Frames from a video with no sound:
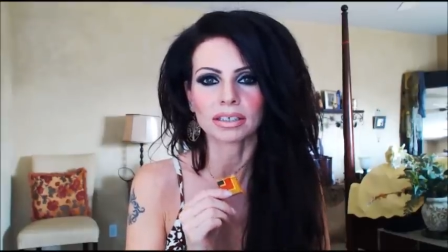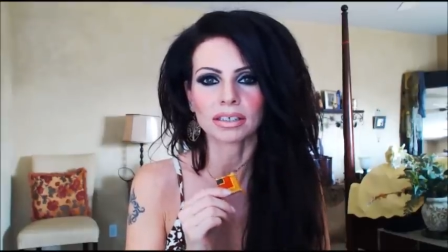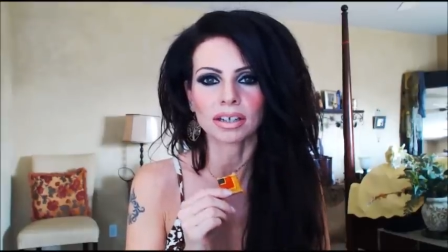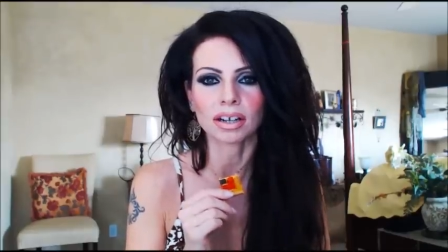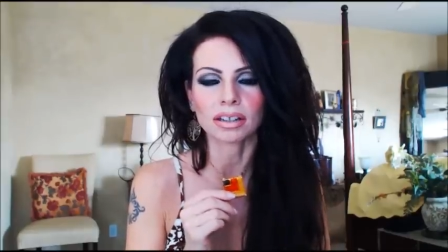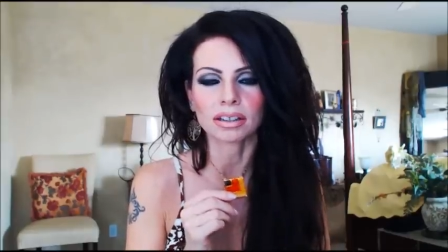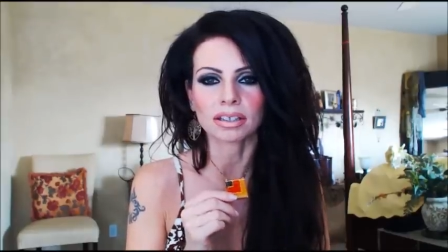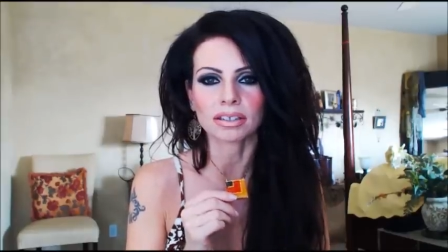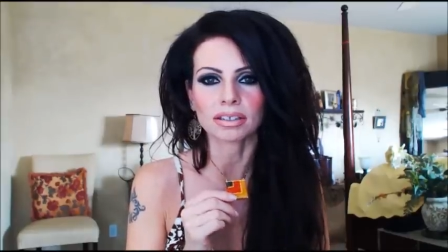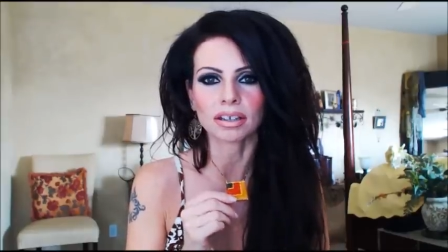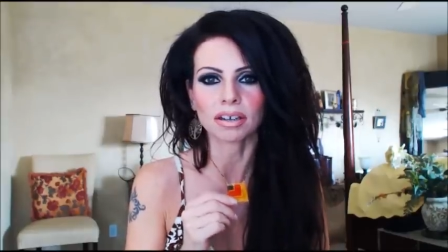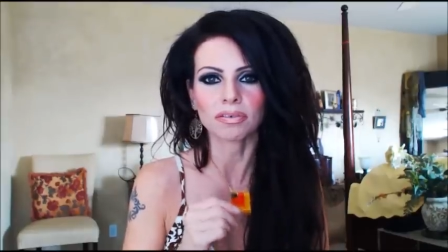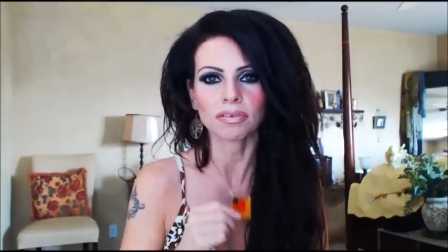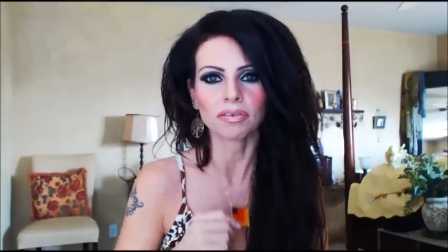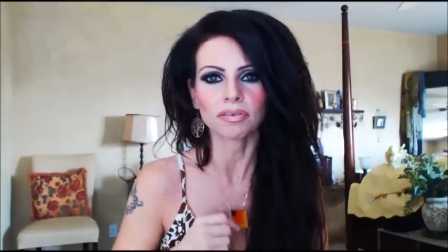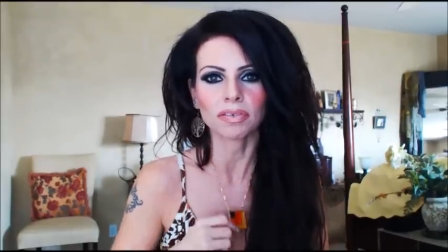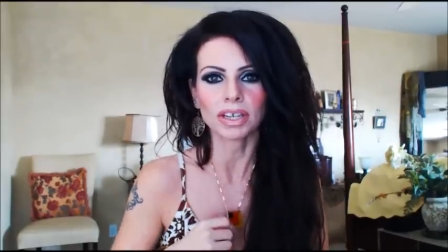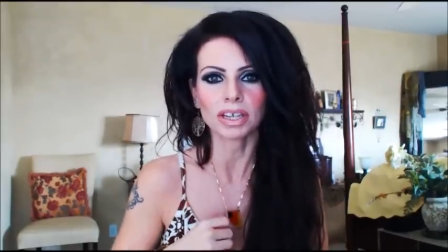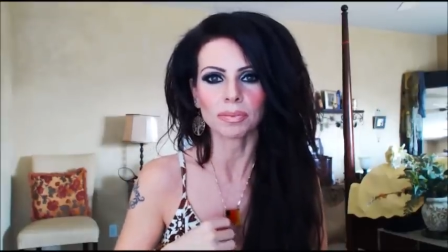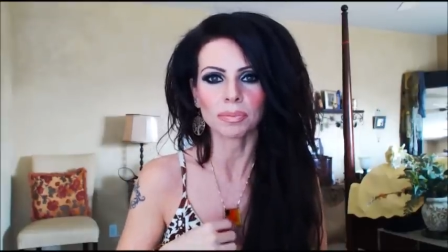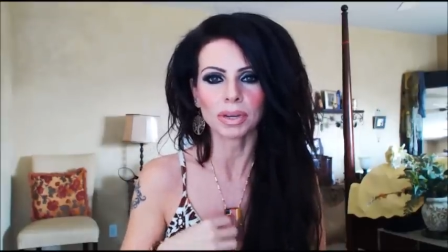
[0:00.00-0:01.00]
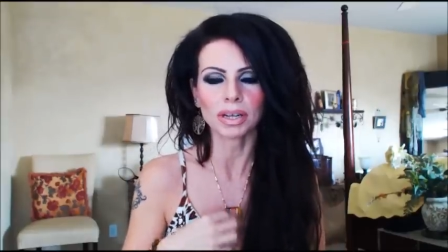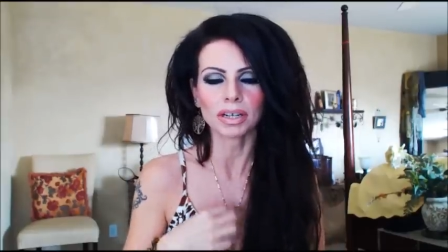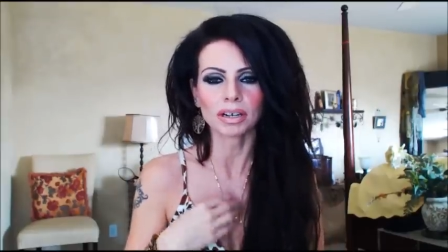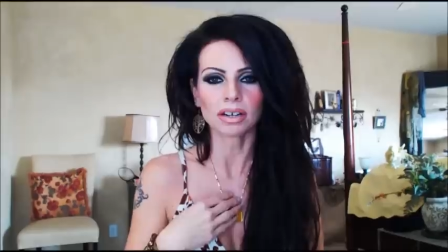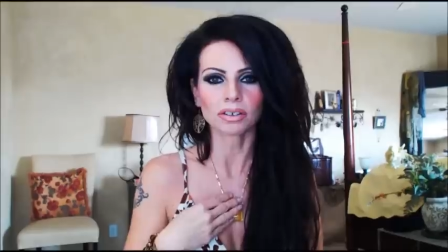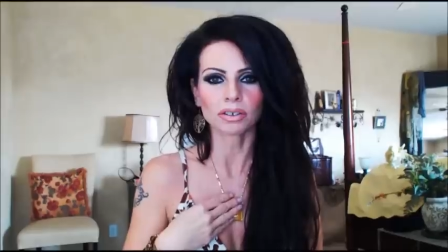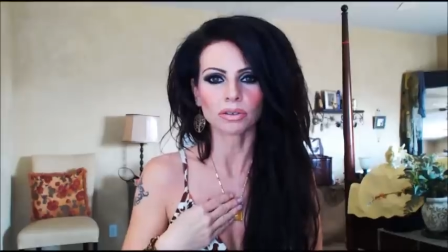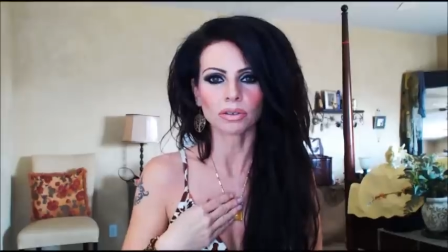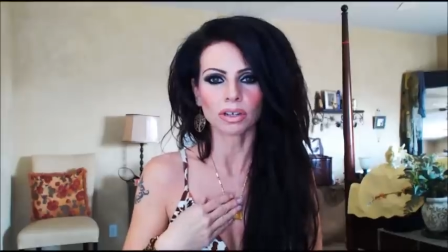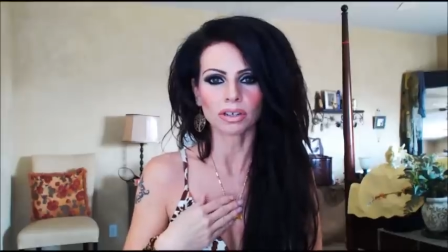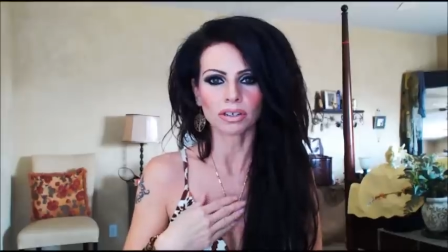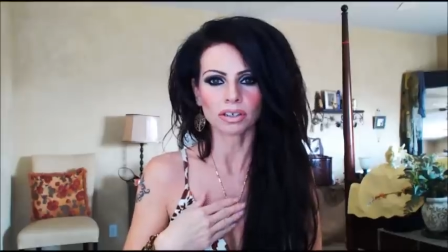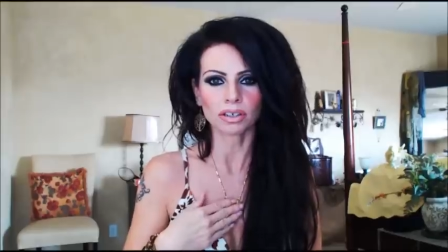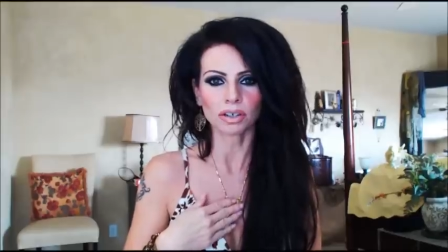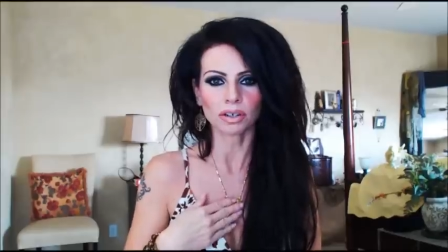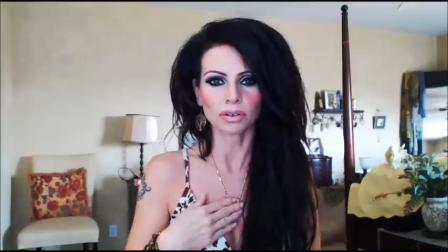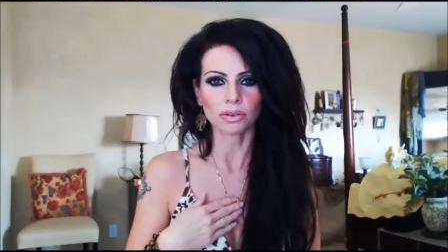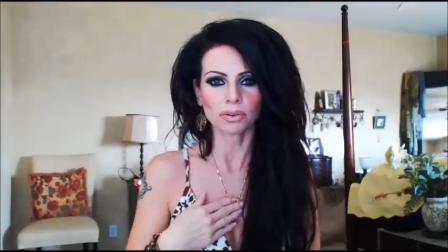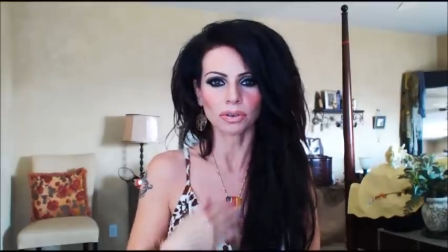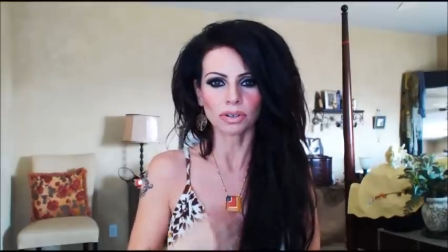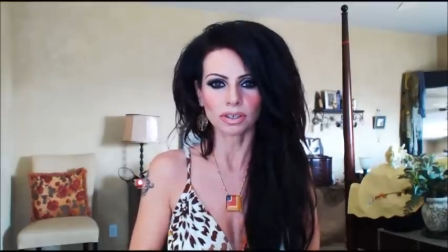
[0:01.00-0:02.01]
got this off of eBay not too long
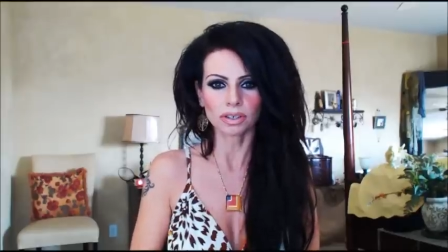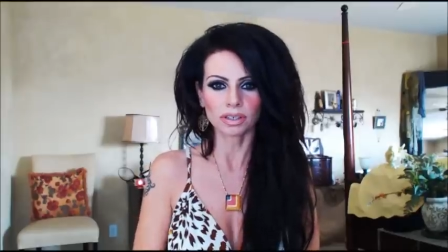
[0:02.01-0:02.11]
ago.